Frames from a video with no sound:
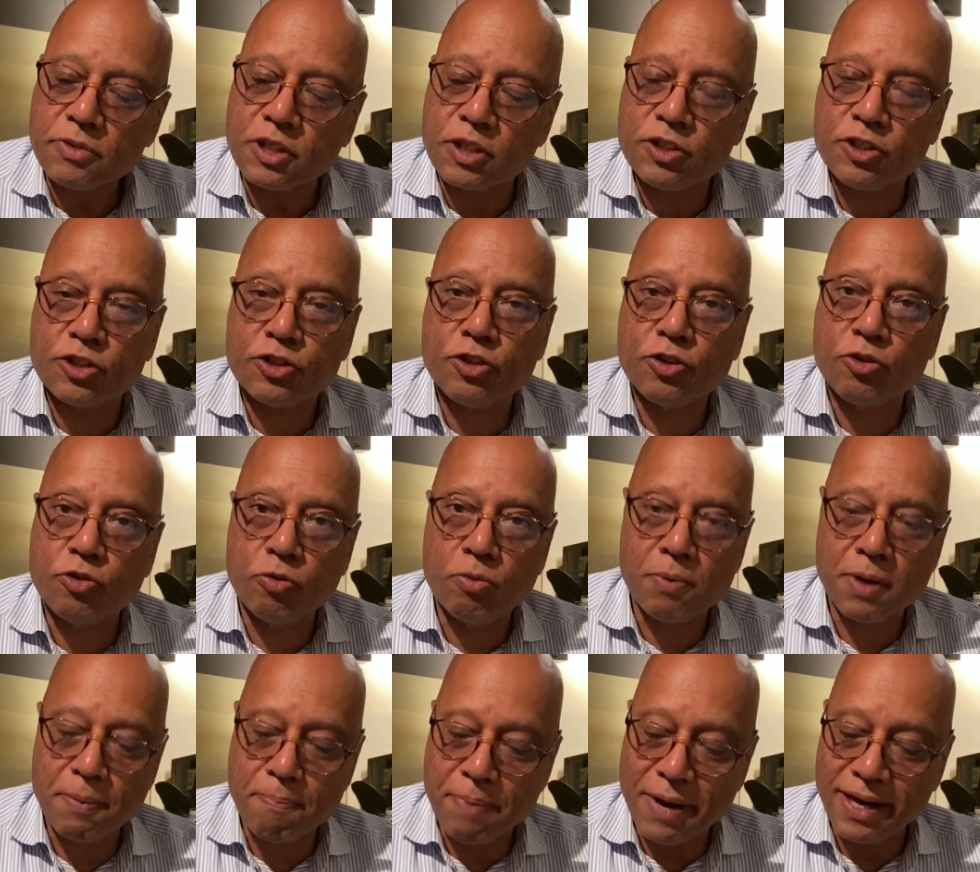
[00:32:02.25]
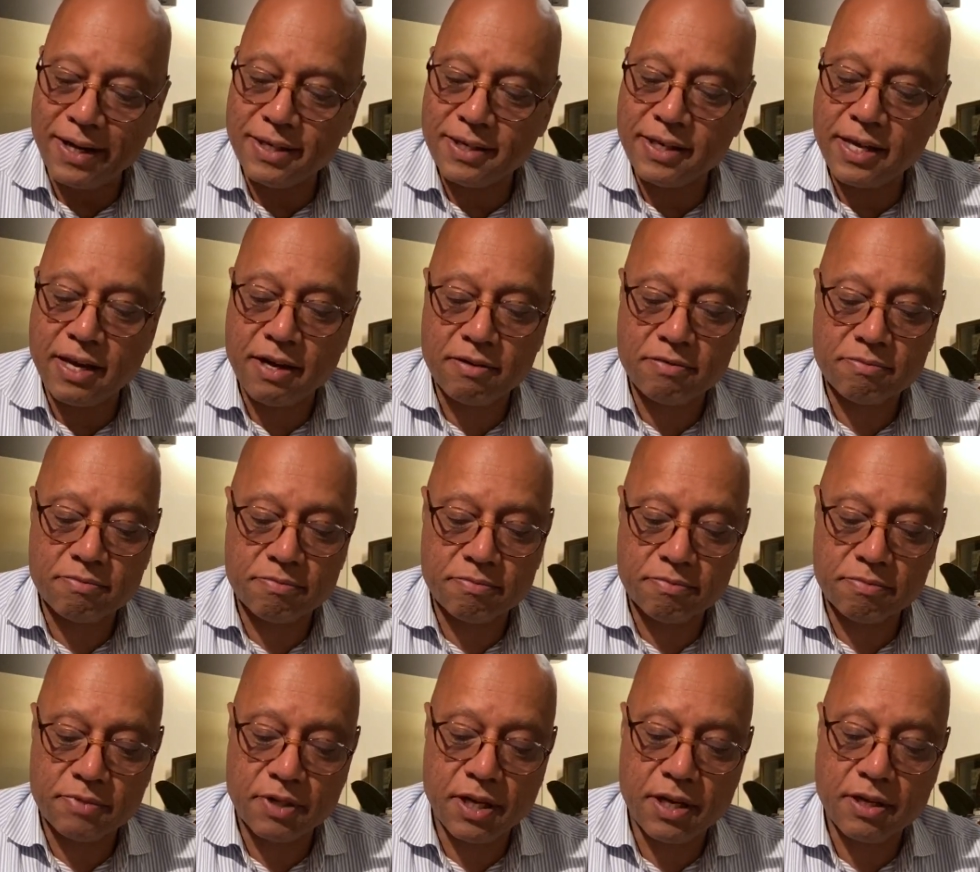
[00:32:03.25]
just to cool my palate down.
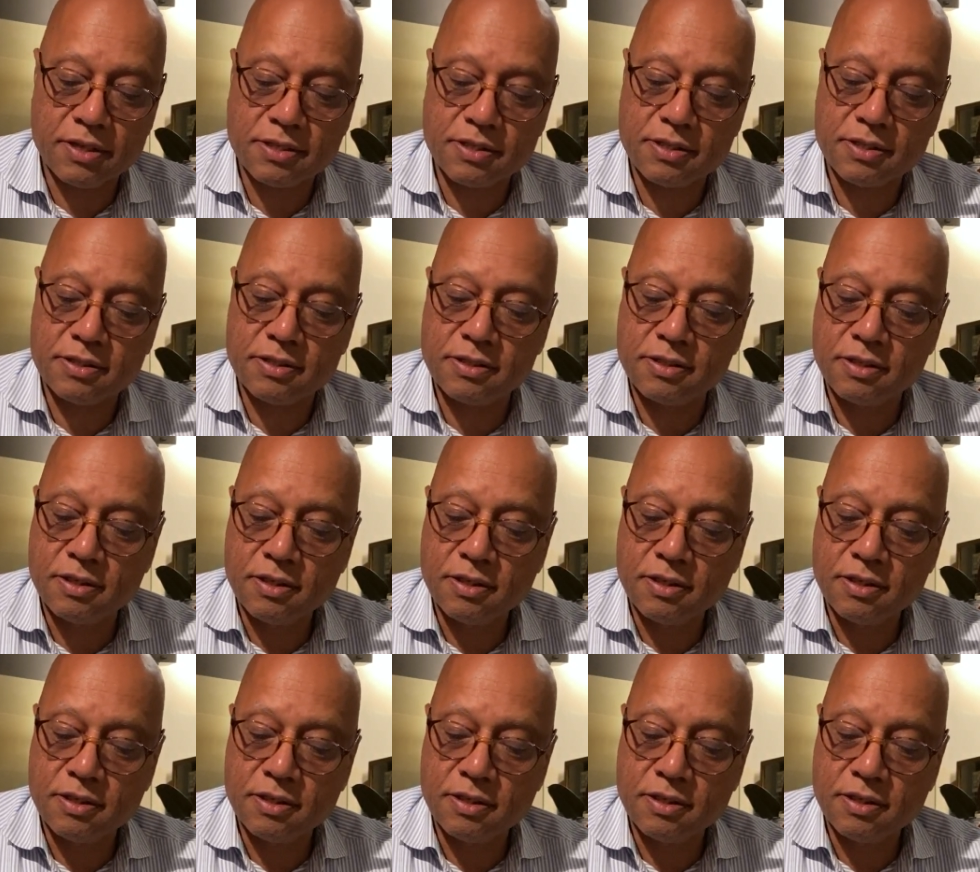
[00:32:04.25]
Yes.